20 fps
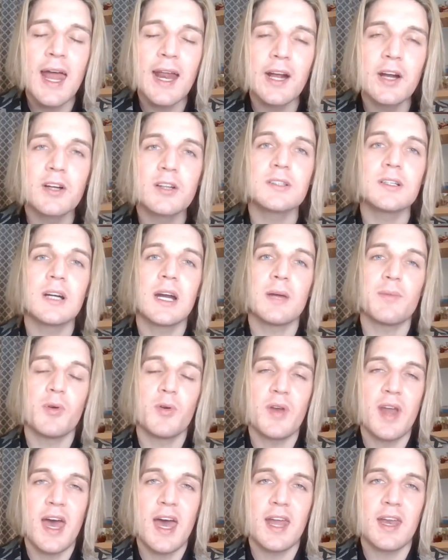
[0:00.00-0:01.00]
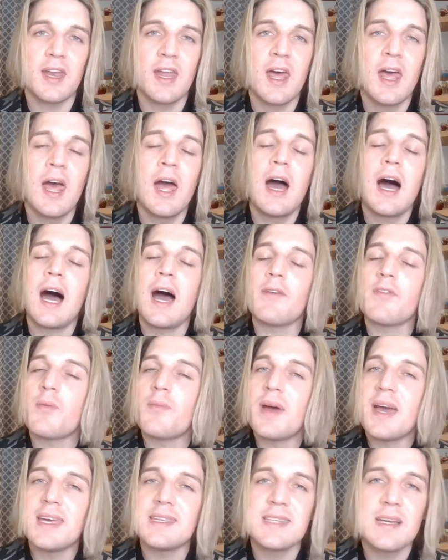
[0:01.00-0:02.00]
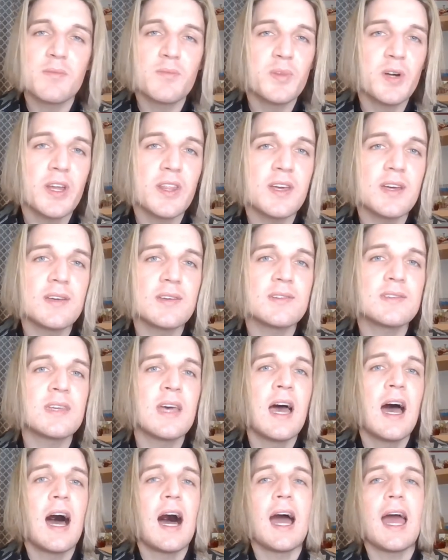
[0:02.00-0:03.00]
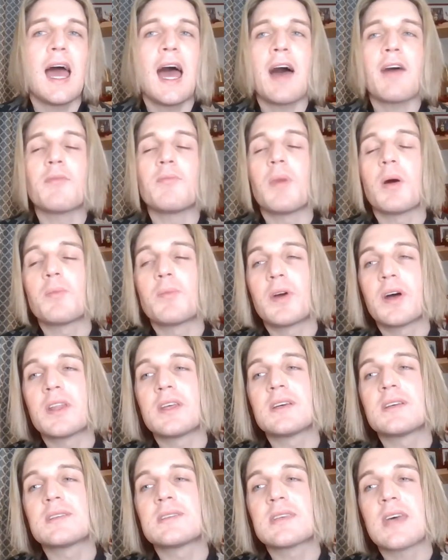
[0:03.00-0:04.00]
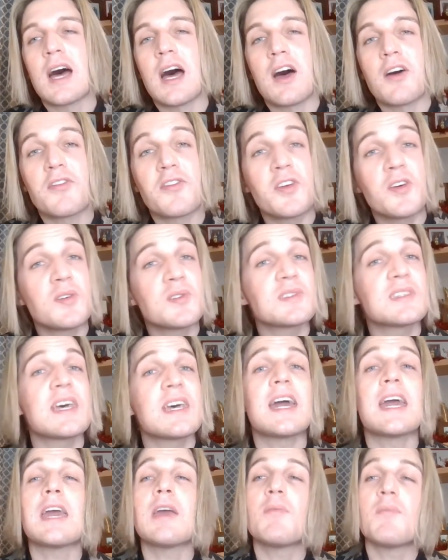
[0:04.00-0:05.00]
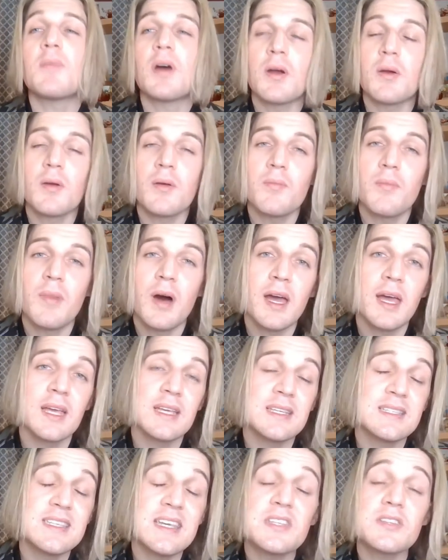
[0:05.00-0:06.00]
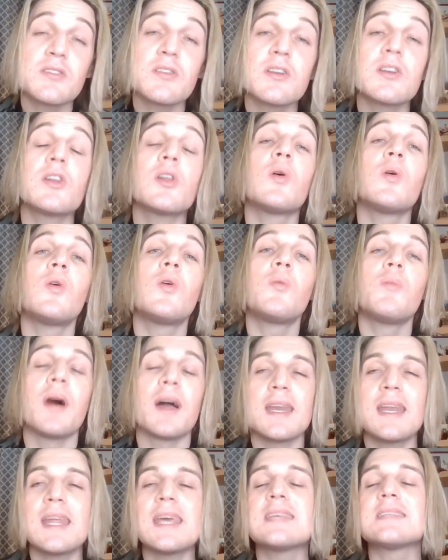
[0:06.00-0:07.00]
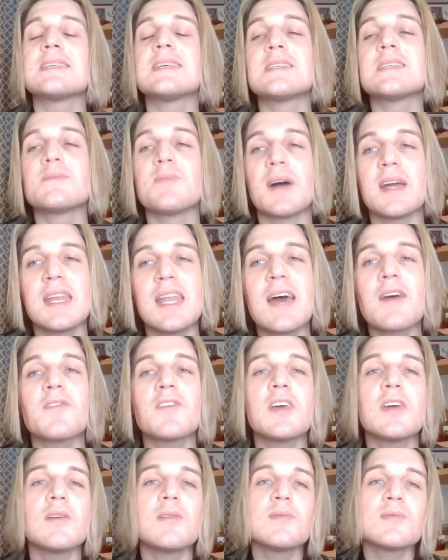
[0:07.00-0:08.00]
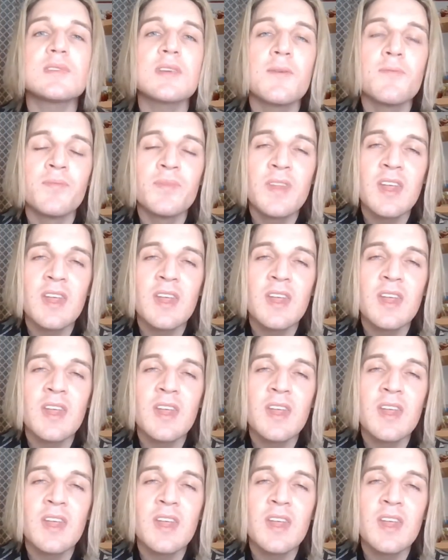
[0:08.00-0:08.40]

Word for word: incredible nan. I have amazing brothers. I have my brother's uh, fiance, my my sister in law, my nieces, my nephews,